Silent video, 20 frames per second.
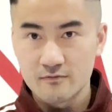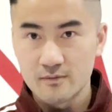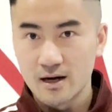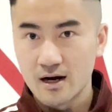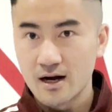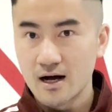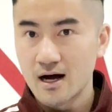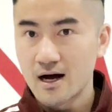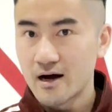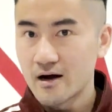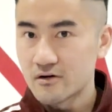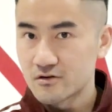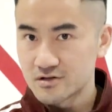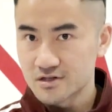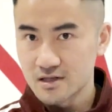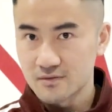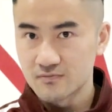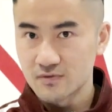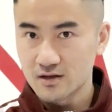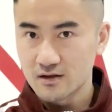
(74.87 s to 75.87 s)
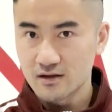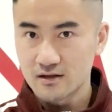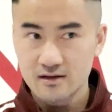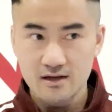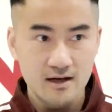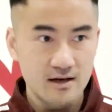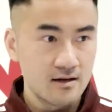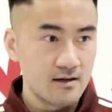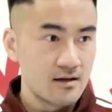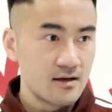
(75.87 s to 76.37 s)
Maga or something like
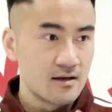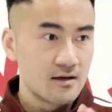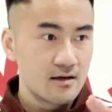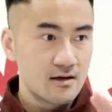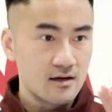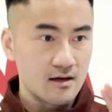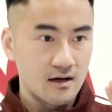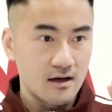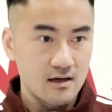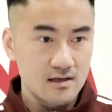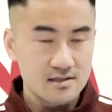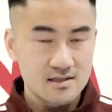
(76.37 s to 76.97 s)
that.